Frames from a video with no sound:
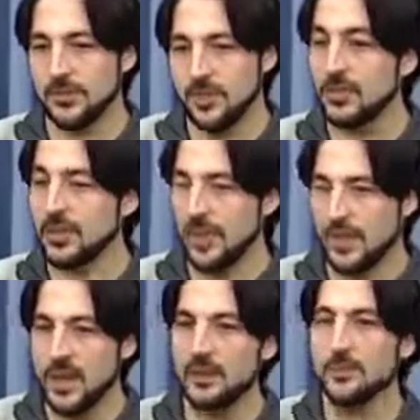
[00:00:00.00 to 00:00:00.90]
say,
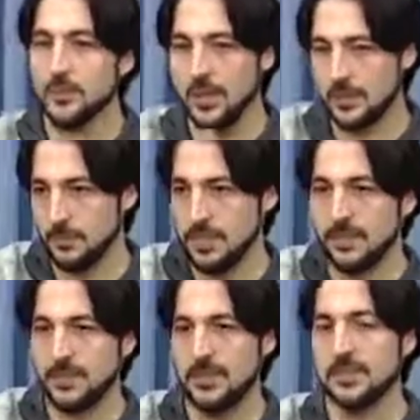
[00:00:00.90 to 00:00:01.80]
okay, how do we
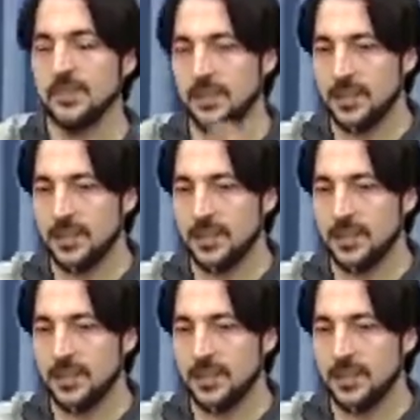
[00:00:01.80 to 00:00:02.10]
explain this?